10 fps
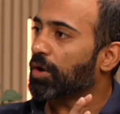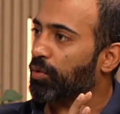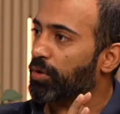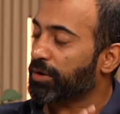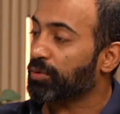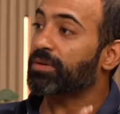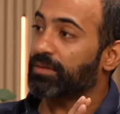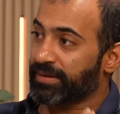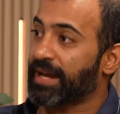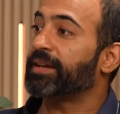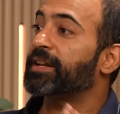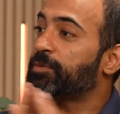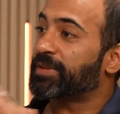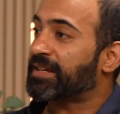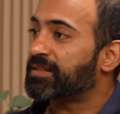going to get in
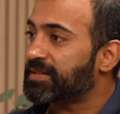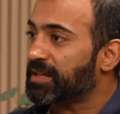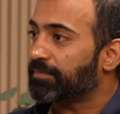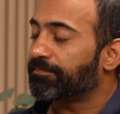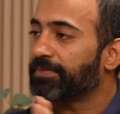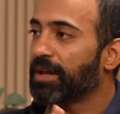touch with XDC,